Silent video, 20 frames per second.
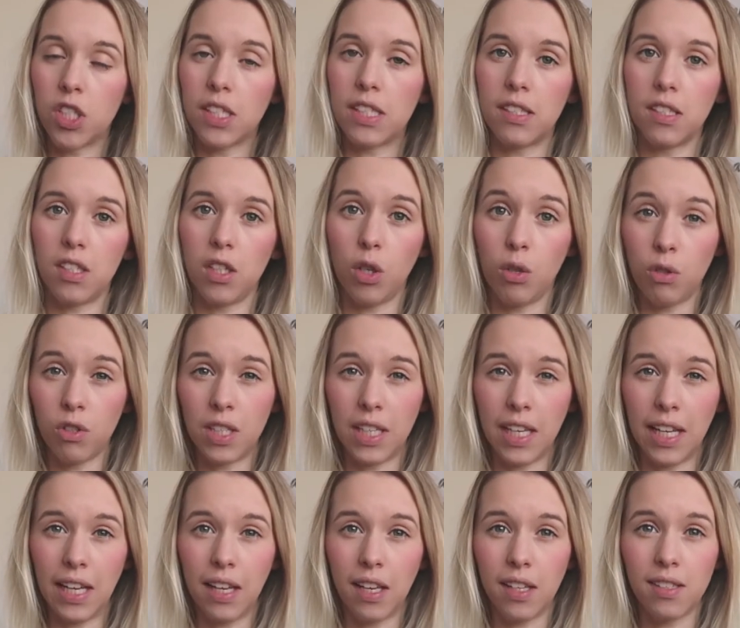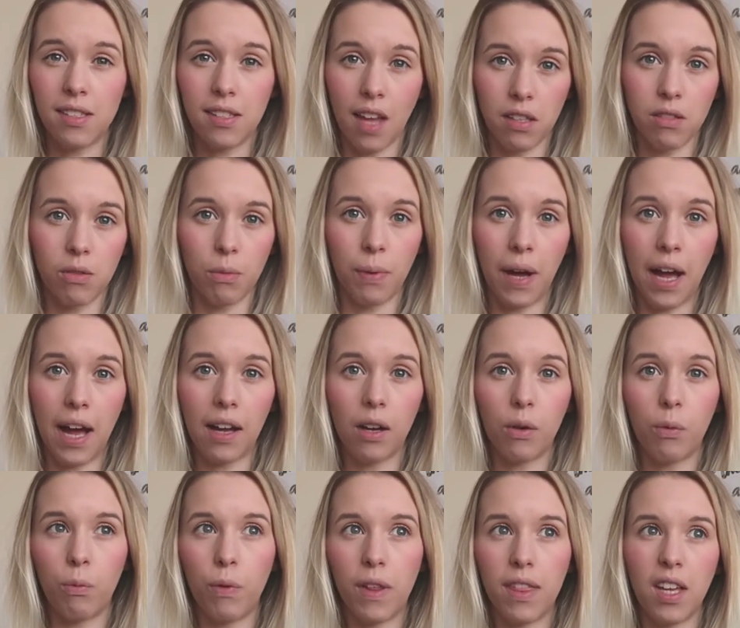just usually settle back
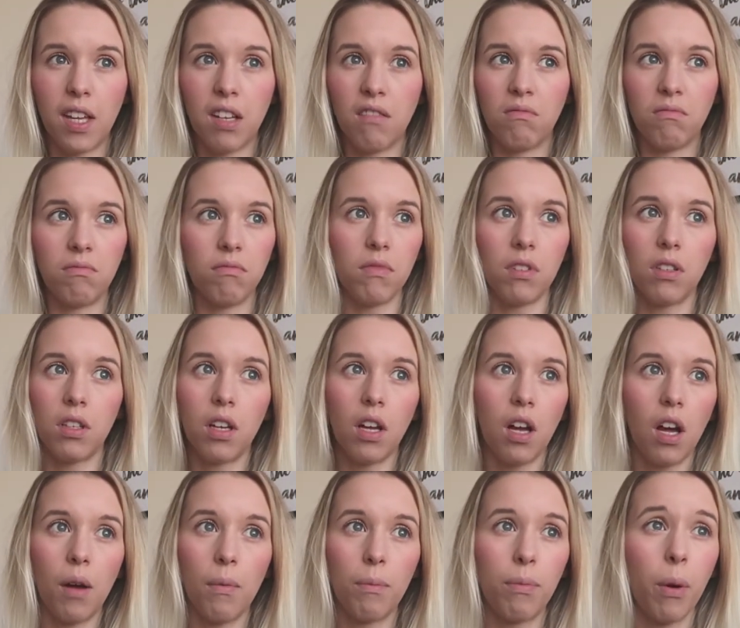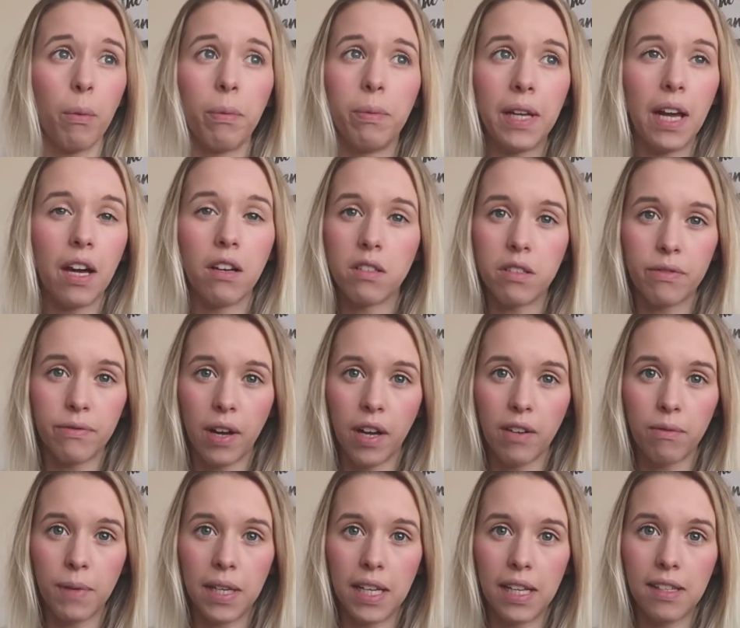within probably under
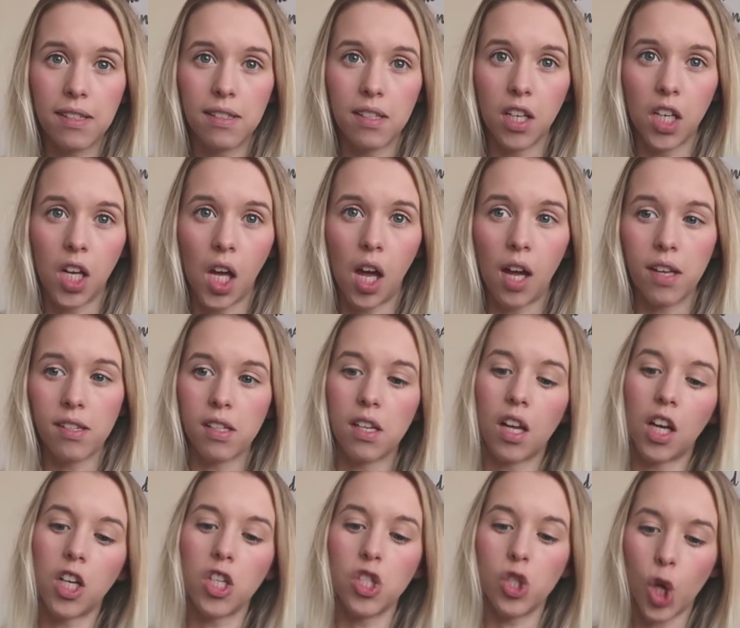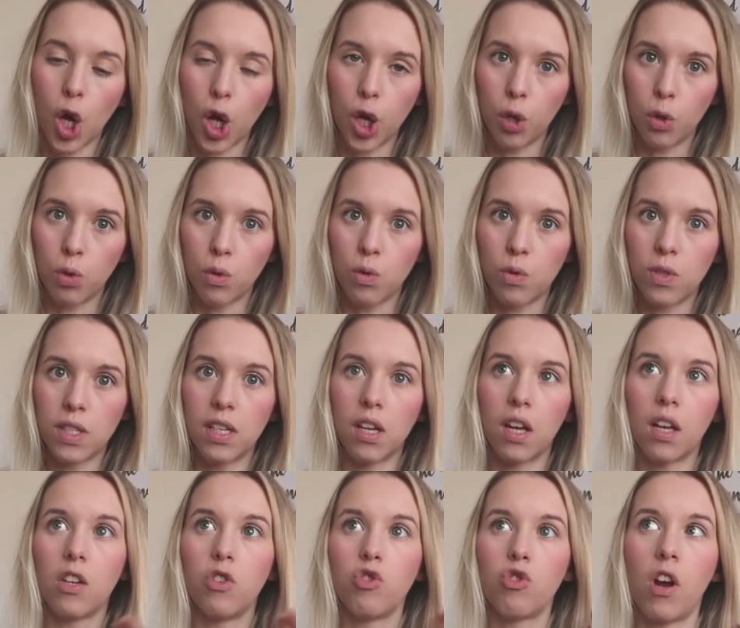5 minutes and nurse, and I can doze and
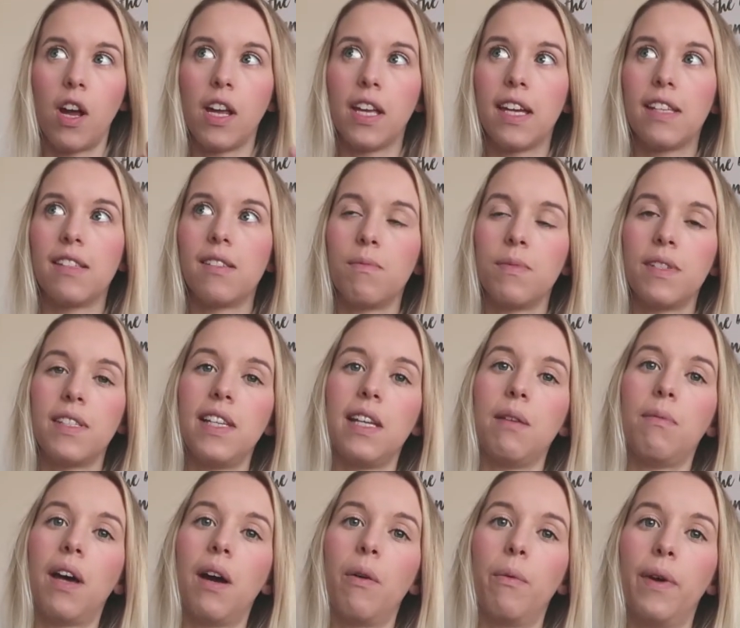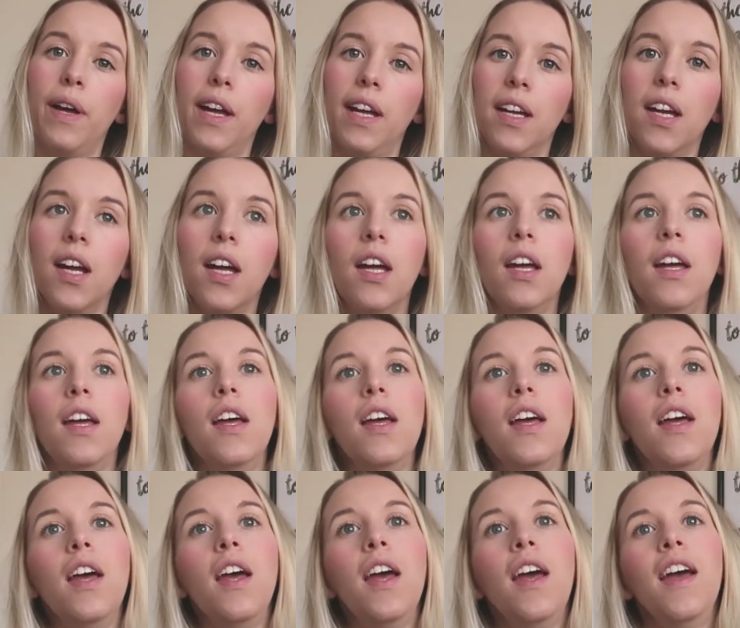I can try and get some sleep that way.
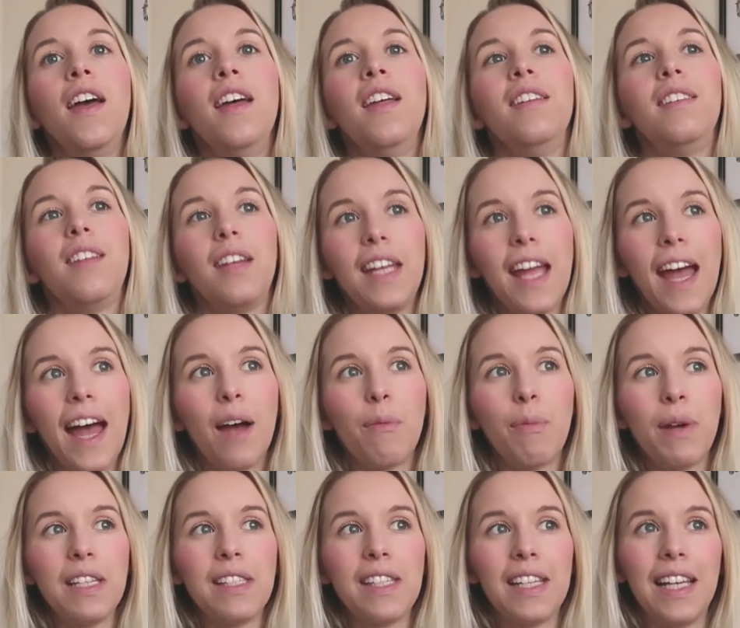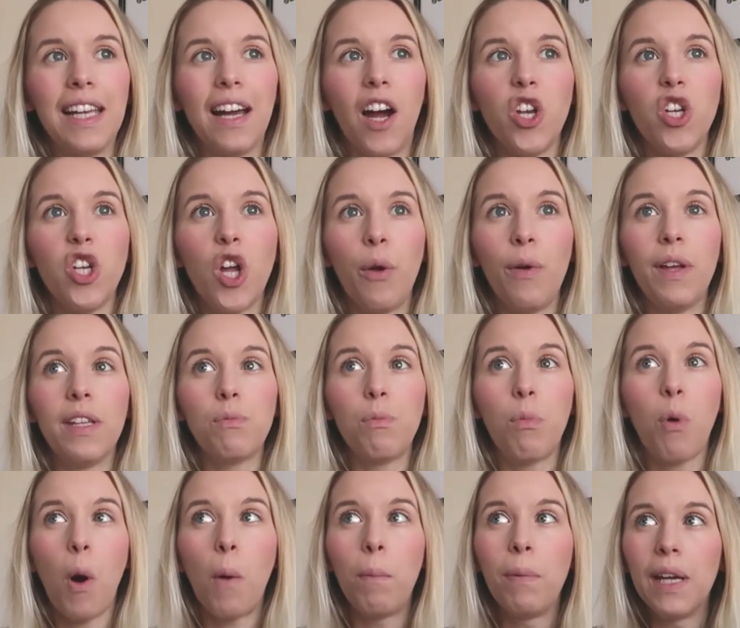So yeah, basically I know it's
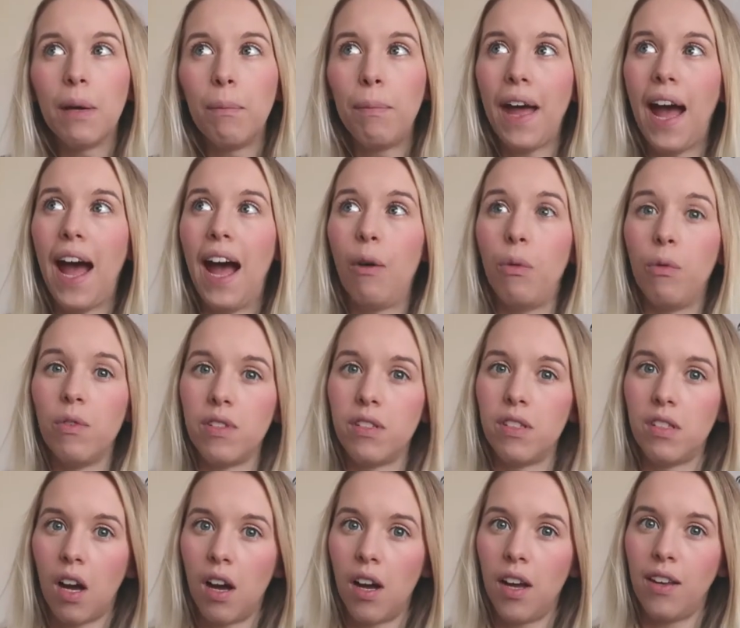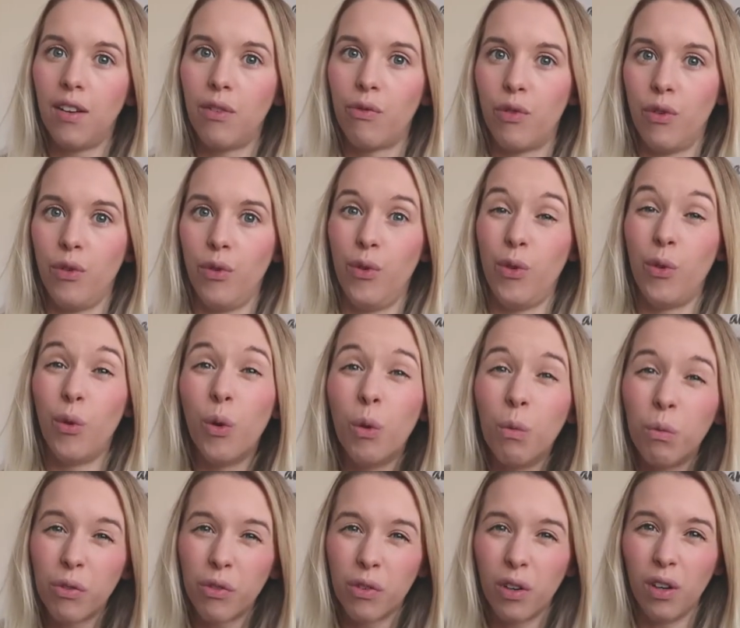probably a bit outside of the
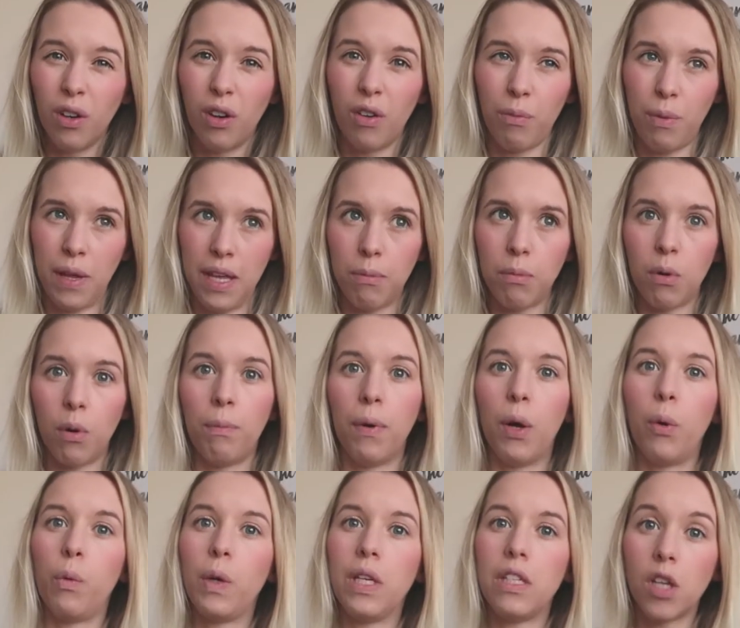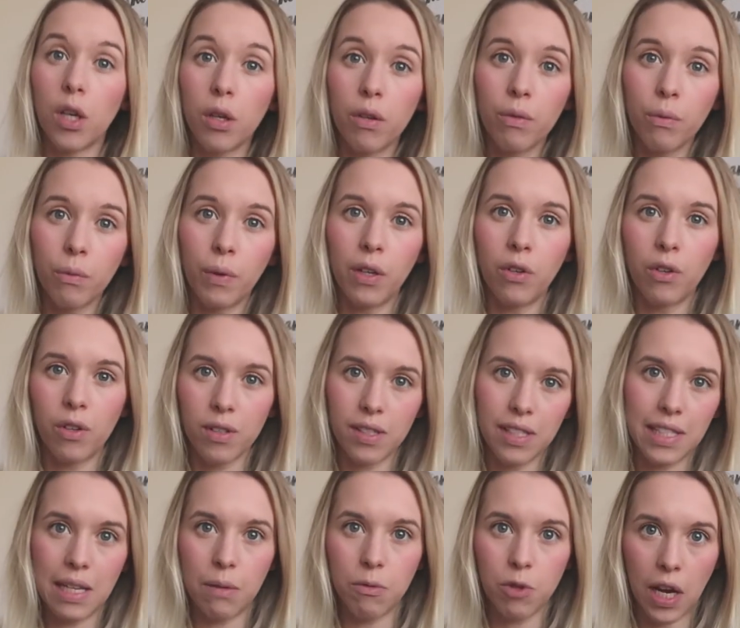norm for a lot of people, but we're not
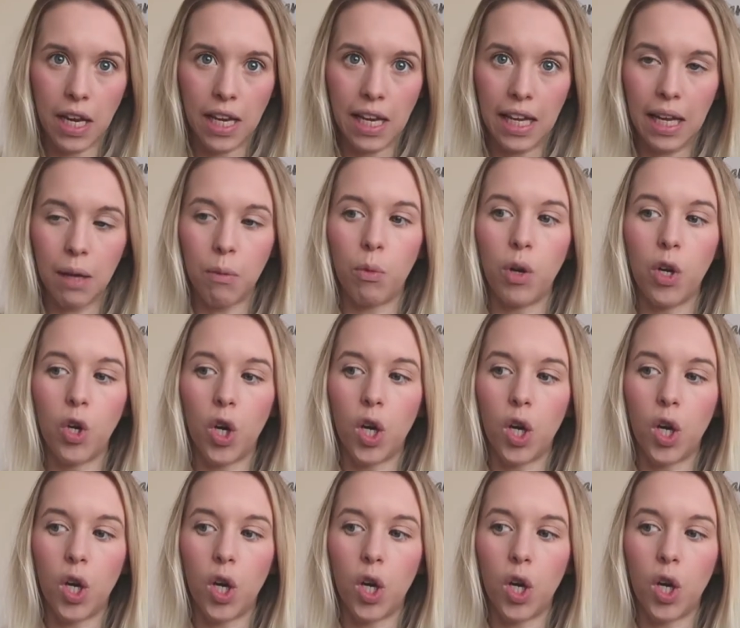sleep training him.